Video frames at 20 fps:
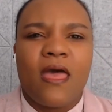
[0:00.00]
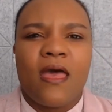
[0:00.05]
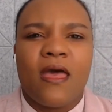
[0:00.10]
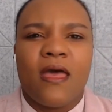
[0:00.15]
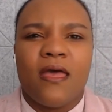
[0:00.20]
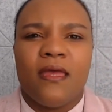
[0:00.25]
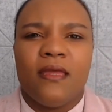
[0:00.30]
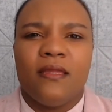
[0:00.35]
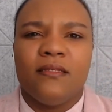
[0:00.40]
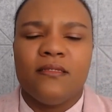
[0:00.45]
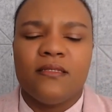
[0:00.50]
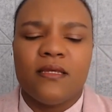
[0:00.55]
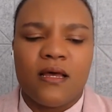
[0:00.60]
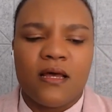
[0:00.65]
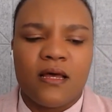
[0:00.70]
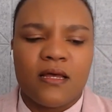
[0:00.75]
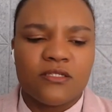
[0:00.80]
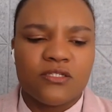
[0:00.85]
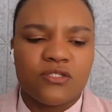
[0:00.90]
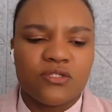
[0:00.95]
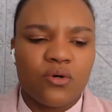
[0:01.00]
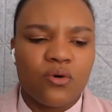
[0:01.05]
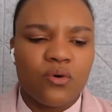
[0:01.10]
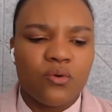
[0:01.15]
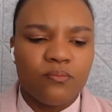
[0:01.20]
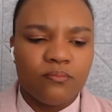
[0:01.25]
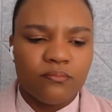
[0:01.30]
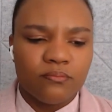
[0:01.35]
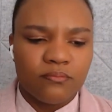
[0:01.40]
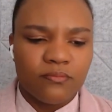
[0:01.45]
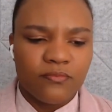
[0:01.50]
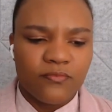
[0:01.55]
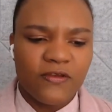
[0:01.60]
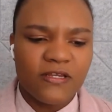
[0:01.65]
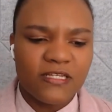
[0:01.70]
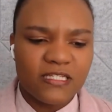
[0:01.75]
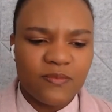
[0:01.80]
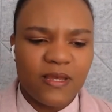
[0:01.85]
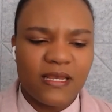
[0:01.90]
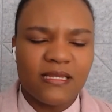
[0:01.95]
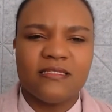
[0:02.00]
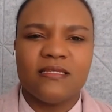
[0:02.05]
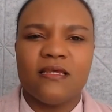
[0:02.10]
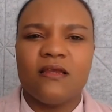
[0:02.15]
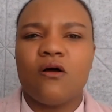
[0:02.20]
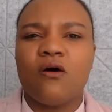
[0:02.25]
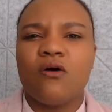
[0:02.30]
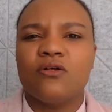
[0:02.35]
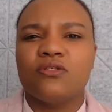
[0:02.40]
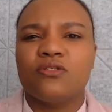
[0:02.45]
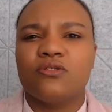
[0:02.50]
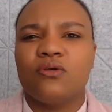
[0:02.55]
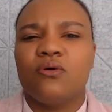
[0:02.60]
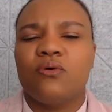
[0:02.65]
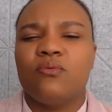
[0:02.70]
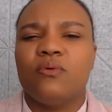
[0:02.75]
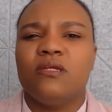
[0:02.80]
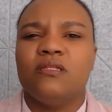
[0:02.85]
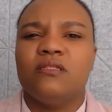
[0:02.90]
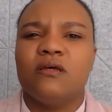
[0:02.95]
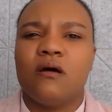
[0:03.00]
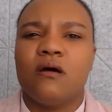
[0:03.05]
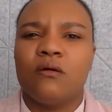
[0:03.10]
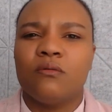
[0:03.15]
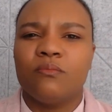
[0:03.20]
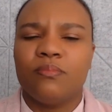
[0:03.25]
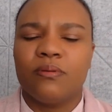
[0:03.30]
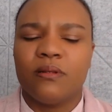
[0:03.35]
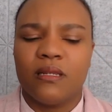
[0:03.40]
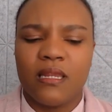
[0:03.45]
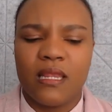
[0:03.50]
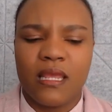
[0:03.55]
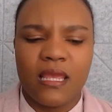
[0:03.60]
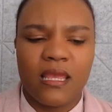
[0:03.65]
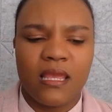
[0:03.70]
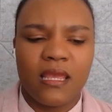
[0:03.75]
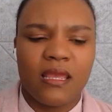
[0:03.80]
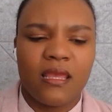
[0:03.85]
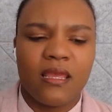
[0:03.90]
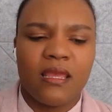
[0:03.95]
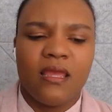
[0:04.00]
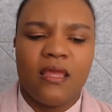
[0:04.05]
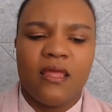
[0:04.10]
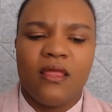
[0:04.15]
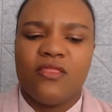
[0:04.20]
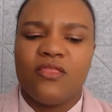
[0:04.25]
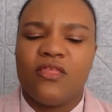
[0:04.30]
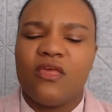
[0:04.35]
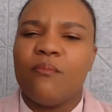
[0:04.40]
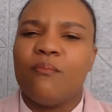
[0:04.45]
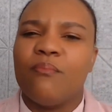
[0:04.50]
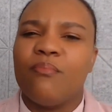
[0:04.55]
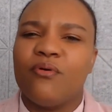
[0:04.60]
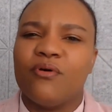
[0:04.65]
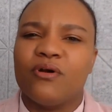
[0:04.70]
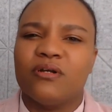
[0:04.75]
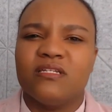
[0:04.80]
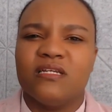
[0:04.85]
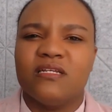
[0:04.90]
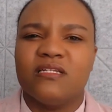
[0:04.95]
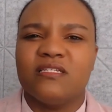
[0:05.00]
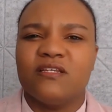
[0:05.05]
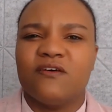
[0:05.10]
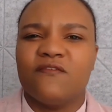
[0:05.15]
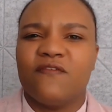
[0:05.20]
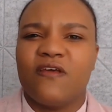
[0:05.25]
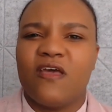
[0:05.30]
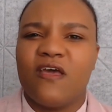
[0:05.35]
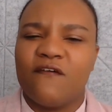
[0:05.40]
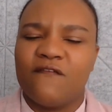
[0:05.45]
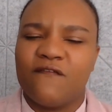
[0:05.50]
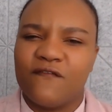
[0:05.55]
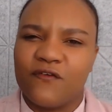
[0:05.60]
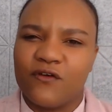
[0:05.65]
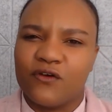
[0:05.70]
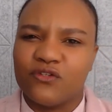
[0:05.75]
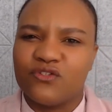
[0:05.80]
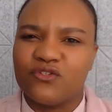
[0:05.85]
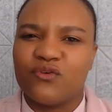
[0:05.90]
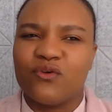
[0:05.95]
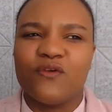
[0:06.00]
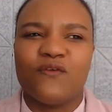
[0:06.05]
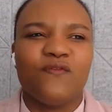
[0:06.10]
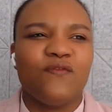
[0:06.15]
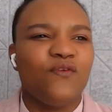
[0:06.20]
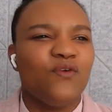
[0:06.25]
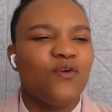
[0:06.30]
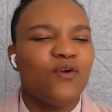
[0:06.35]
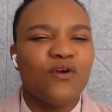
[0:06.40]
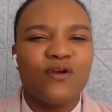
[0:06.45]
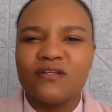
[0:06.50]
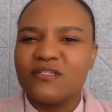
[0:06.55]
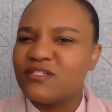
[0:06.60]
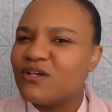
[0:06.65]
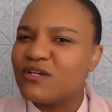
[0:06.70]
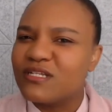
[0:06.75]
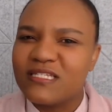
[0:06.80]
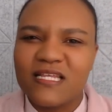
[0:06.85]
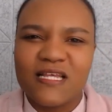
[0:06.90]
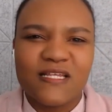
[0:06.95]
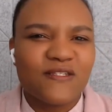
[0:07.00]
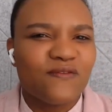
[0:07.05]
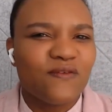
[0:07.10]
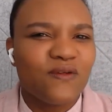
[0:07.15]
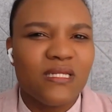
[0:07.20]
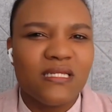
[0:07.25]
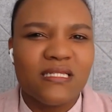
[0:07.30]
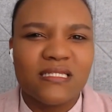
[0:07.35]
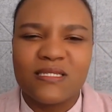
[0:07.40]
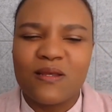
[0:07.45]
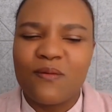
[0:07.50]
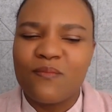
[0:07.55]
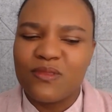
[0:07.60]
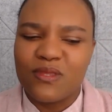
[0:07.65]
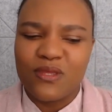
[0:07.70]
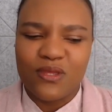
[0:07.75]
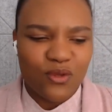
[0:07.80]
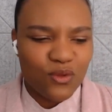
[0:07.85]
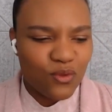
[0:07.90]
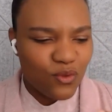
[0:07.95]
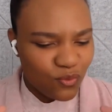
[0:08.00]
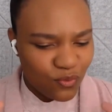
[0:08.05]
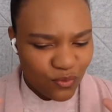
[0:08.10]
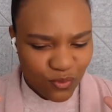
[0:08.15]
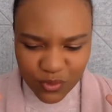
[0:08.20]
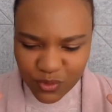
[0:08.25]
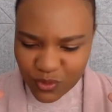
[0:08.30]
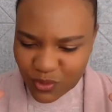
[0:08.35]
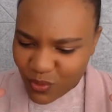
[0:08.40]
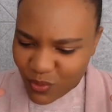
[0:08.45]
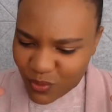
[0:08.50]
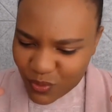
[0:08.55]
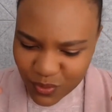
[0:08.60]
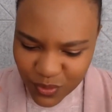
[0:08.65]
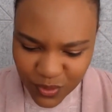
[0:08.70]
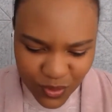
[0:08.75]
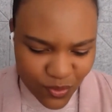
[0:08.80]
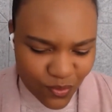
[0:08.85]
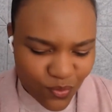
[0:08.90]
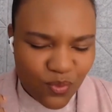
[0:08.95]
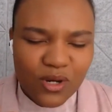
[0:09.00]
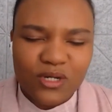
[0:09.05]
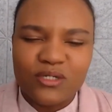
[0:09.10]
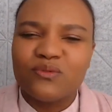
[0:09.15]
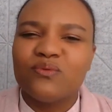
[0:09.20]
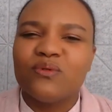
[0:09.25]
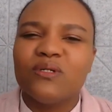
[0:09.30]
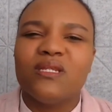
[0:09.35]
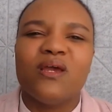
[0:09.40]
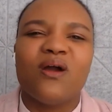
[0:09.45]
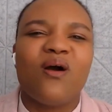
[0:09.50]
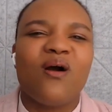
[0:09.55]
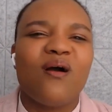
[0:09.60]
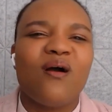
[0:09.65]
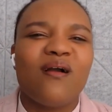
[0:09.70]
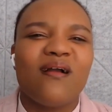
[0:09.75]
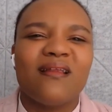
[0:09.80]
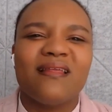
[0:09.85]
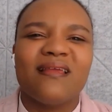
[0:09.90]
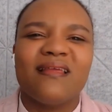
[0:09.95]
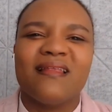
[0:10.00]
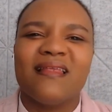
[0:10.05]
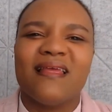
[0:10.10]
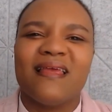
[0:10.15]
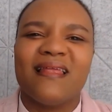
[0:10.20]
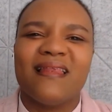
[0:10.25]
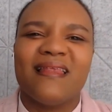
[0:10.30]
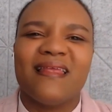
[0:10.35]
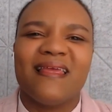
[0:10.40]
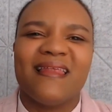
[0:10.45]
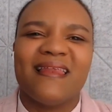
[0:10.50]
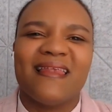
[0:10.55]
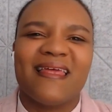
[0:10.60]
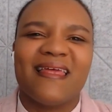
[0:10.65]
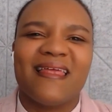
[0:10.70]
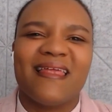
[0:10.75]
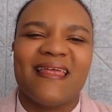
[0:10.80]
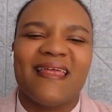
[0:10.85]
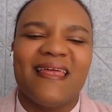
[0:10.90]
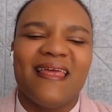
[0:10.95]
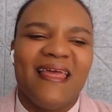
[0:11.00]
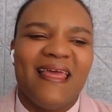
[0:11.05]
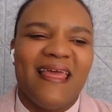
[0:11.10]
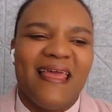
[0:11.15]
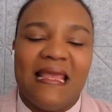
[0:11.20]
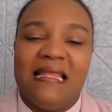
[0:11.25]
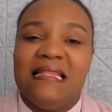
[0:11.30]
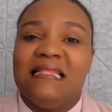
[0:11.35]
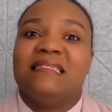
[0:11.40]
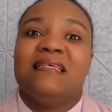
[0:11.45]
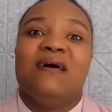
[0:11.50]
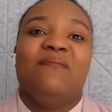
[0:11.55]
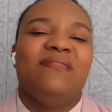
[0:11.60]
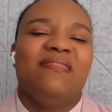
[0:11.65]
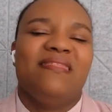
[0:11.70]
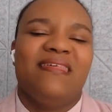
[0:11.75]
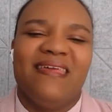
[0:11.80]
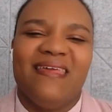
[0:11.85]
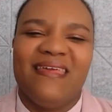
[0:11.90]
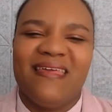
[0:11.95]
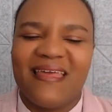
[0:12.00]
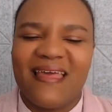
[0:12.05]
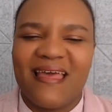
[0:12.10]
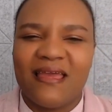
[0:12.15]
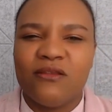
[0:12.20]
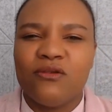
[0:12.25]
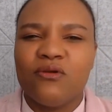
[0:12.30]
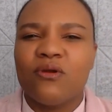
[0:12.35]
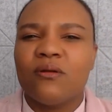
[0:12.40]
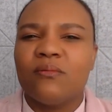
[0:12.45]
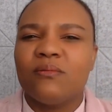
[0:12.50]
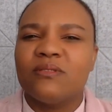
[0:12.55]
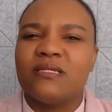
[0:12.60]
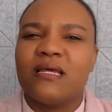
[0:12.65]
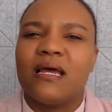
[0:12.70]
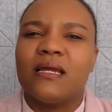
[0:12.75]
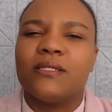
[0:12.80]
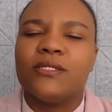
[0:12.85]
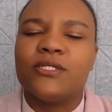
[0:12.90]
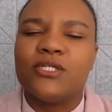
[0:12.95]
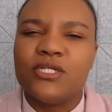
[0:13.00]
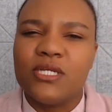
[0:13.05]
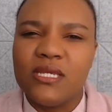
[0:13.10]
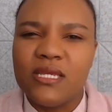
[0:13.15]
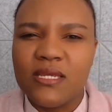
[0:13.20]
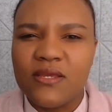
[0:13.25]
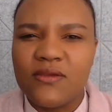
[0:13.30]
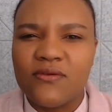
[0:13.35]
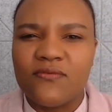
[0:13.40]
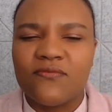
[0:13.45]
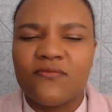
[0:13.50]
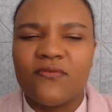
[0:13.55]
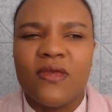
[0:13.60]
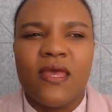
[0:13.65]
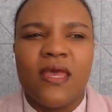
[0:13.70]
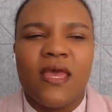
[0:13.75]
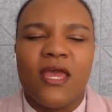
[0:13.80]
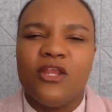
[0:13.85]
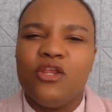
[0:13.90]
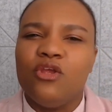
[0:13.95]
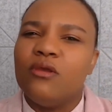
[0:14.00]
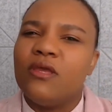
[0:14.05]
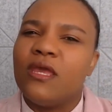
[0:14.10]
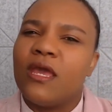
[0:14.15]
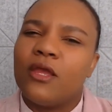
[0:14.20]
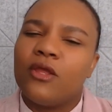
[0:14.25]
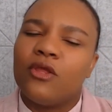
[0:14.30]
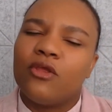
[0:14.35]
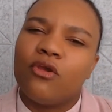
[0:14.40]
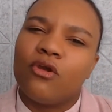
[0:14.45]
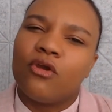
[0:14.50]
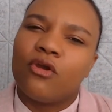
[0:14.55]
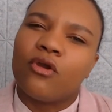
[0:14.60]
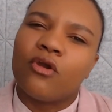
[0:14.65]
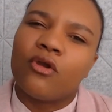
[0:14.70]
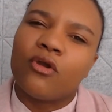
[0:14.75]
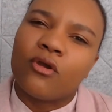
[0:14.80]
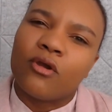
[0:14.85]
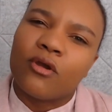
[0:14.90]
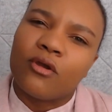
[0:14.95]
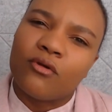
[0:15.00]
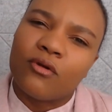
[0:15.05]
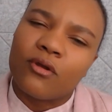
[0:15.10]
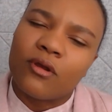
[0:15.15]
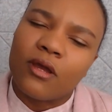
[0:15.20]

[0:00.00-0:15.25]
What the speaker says: And so fixed mindset, also, we downplay the importance of effort. So if you're successful in something, you worked really hard in something, and you're able to achieve, and you get your